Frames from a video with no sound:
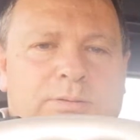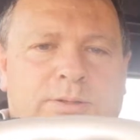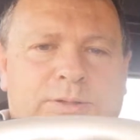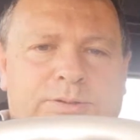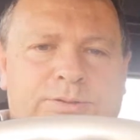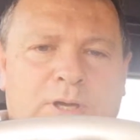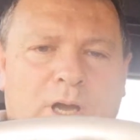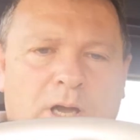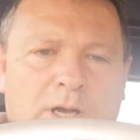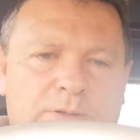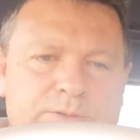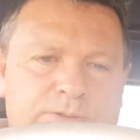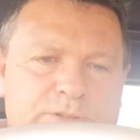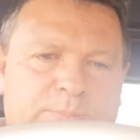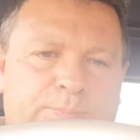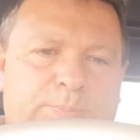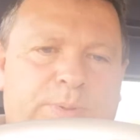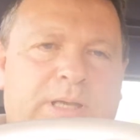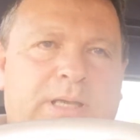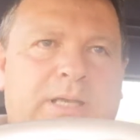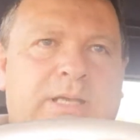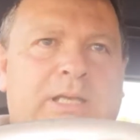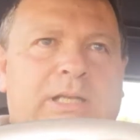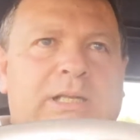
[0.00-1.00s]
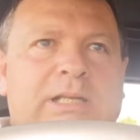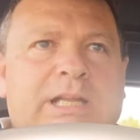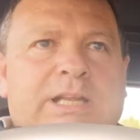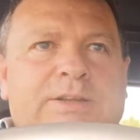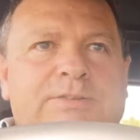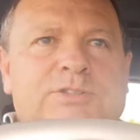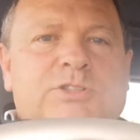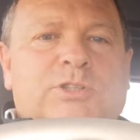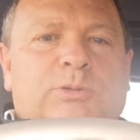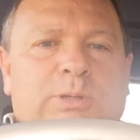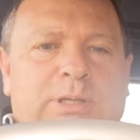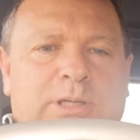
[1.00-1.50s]
The dials are big. It
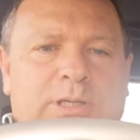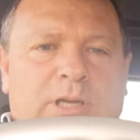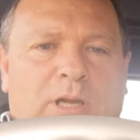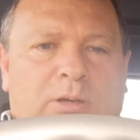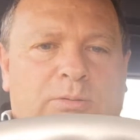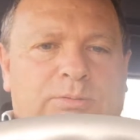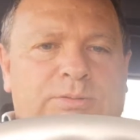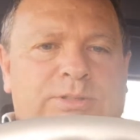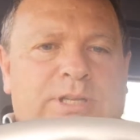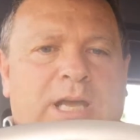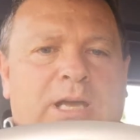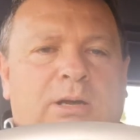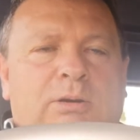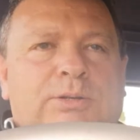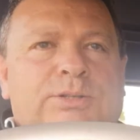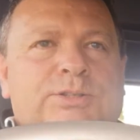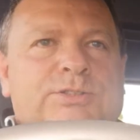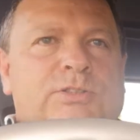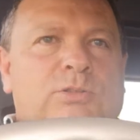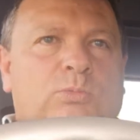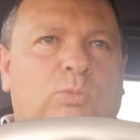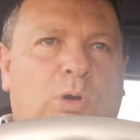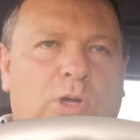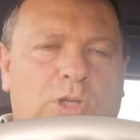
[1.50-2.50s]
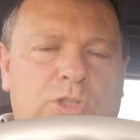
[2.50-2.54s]
leaves you in no doubt as to